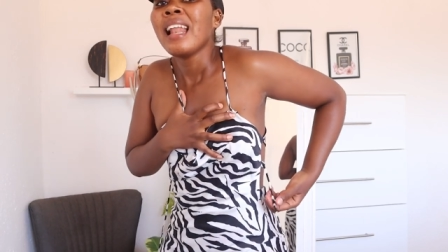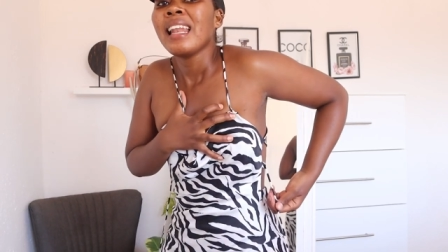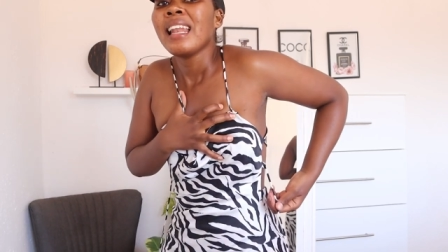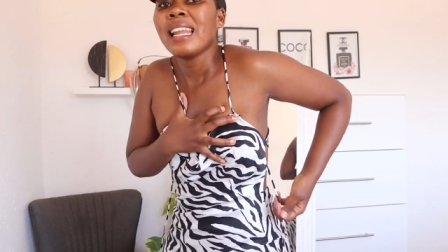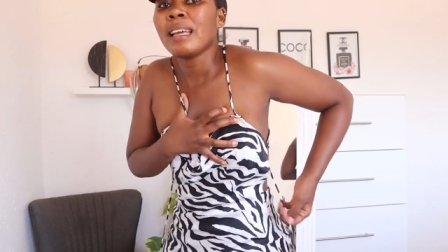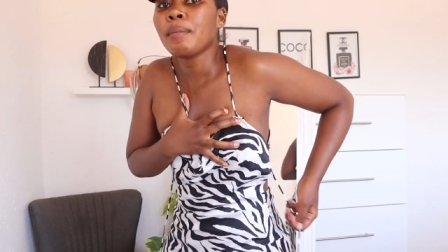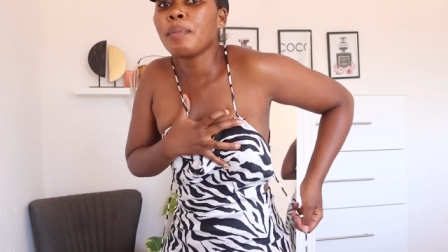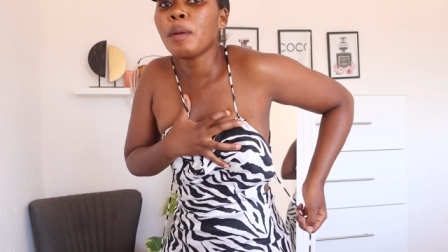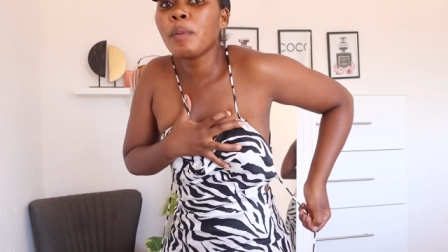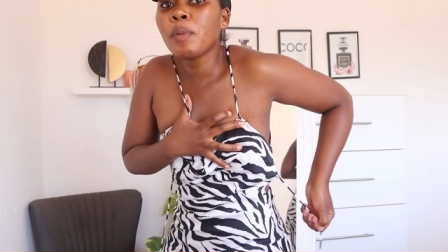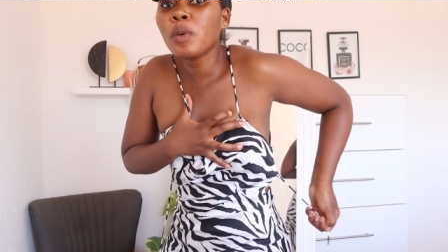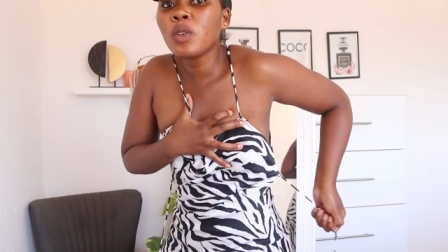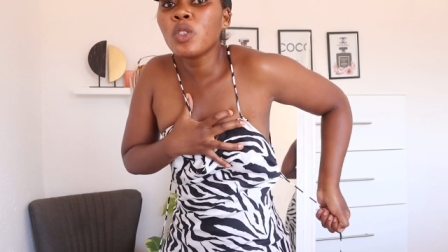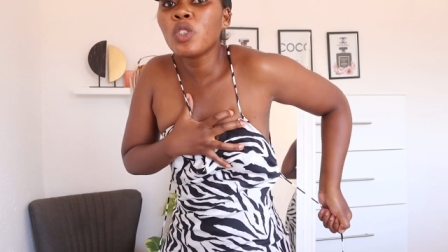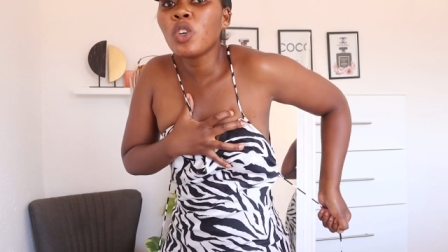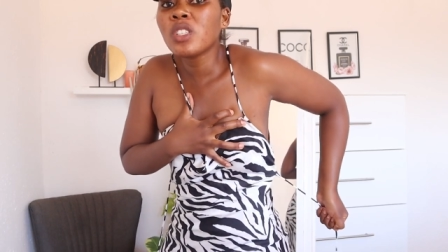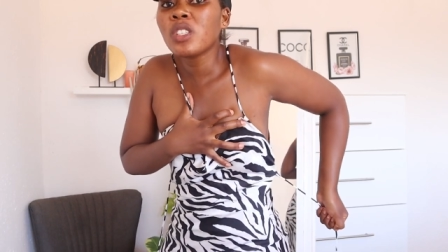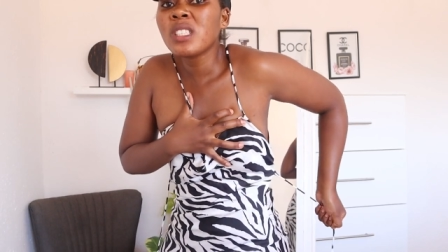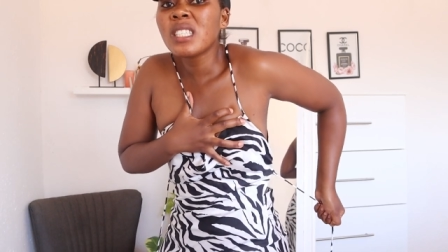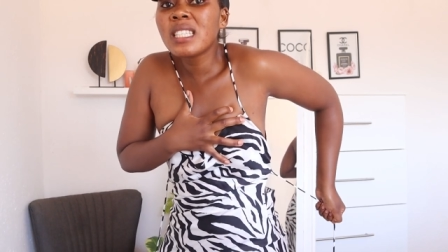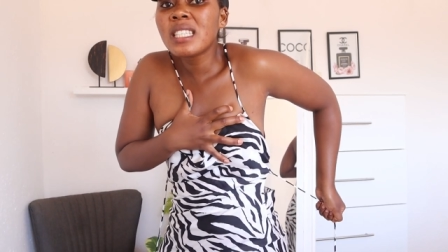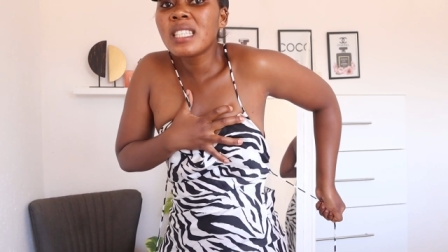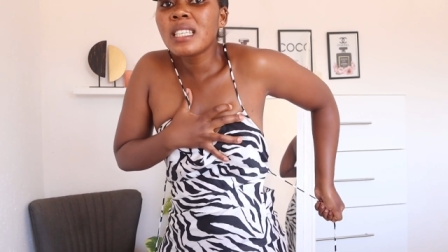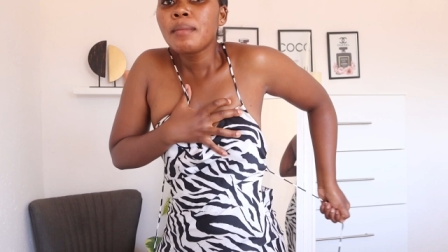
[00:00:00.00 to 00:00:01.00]
like, people
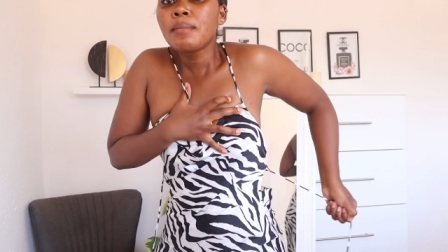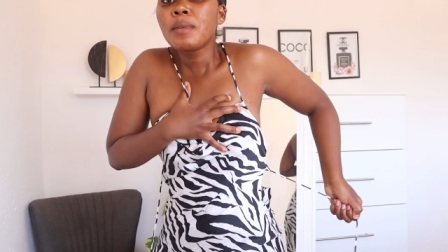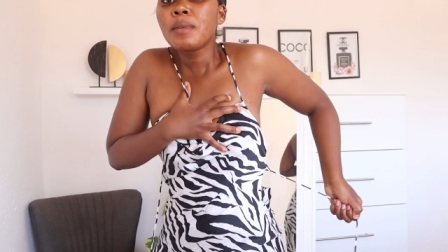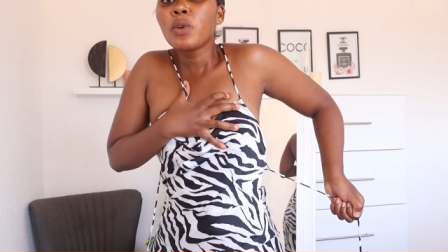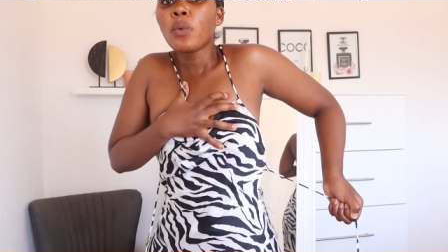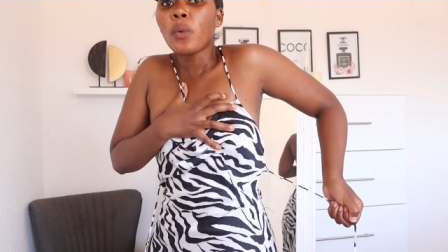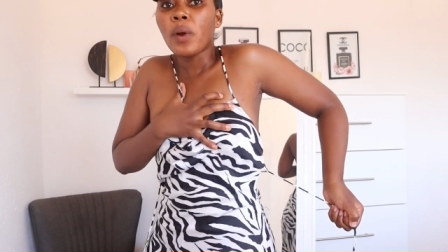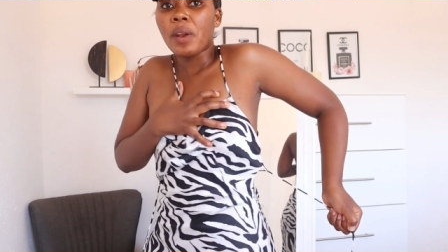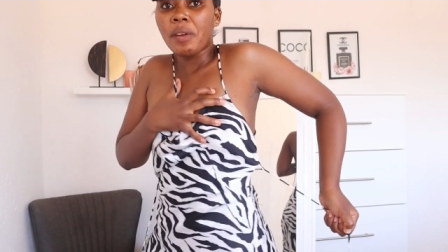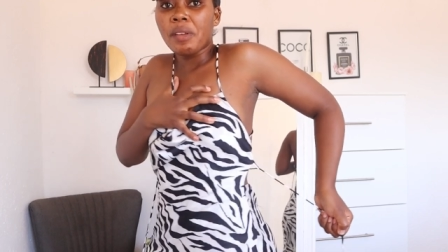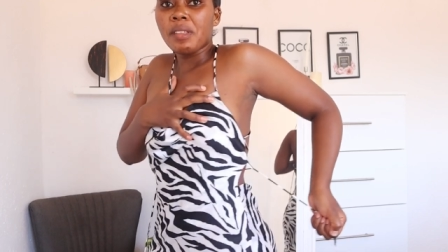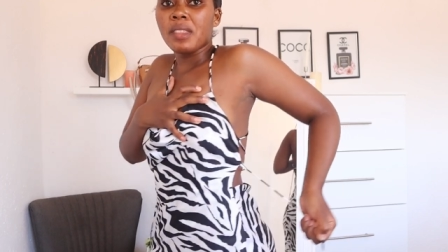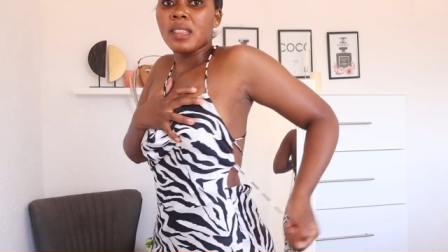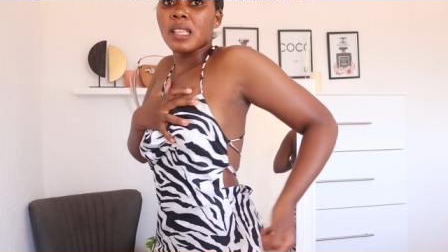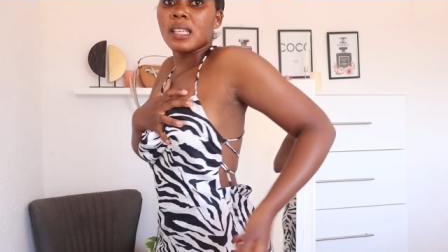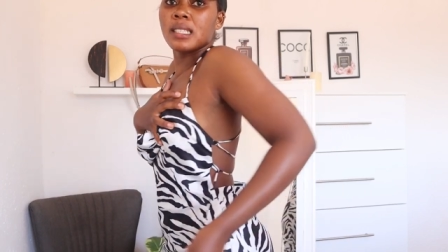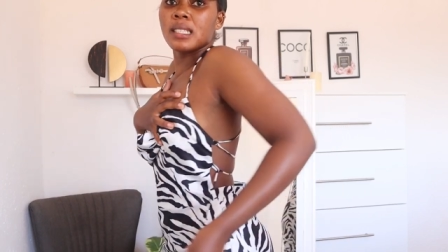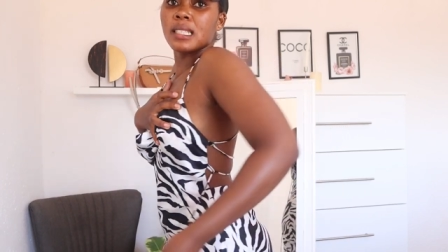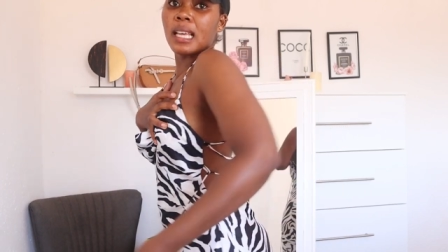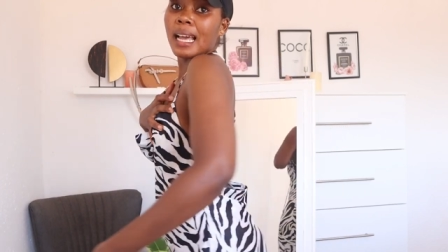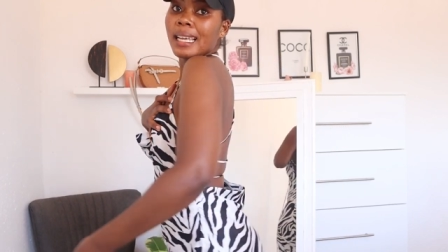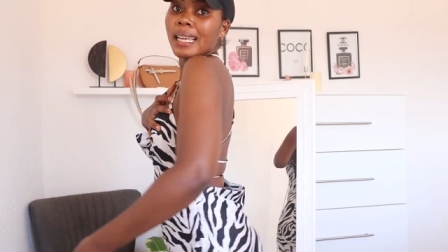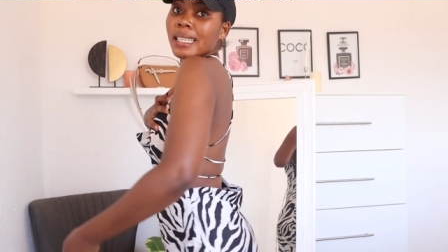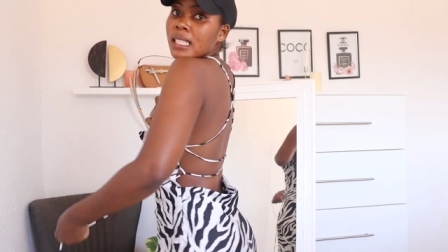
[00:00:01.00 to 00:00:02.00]
don't see me wearing
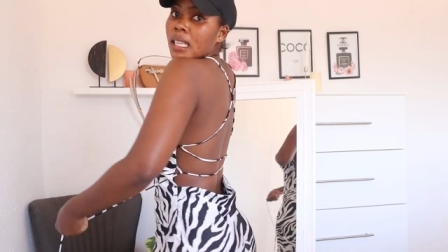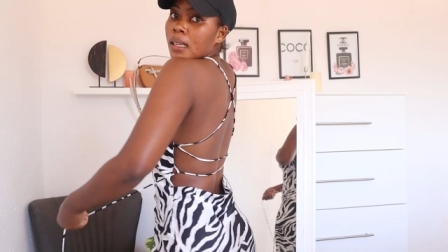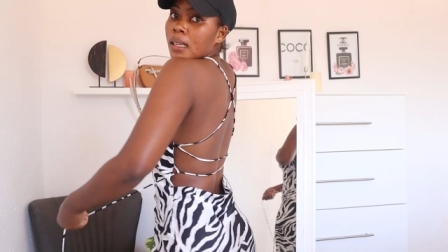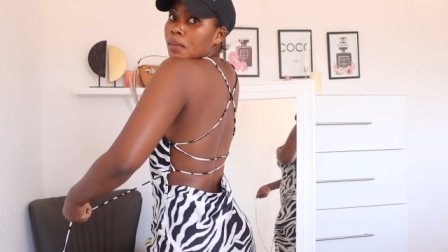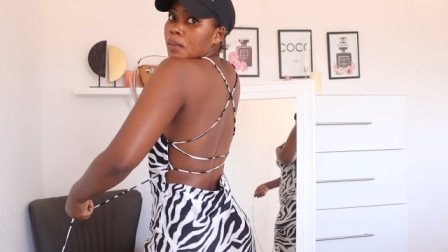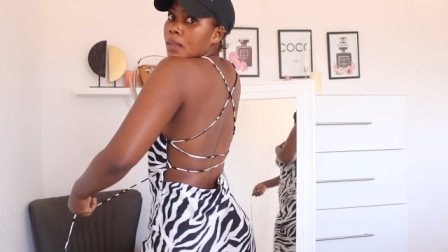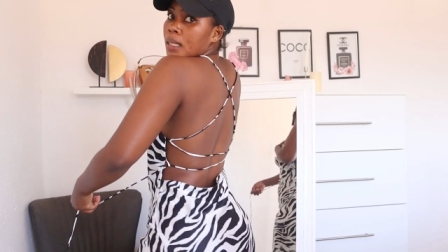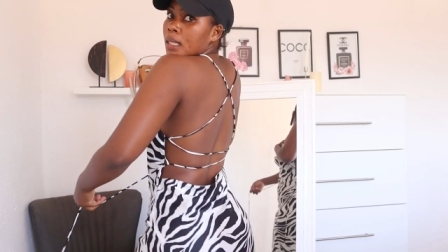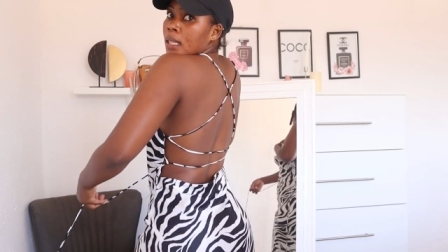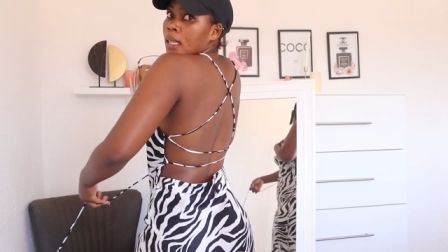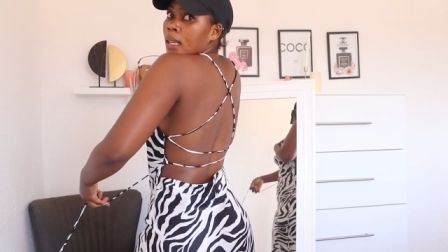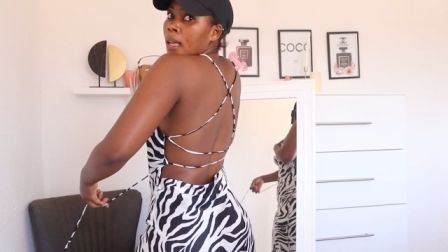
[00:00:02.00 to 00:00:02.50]
these items.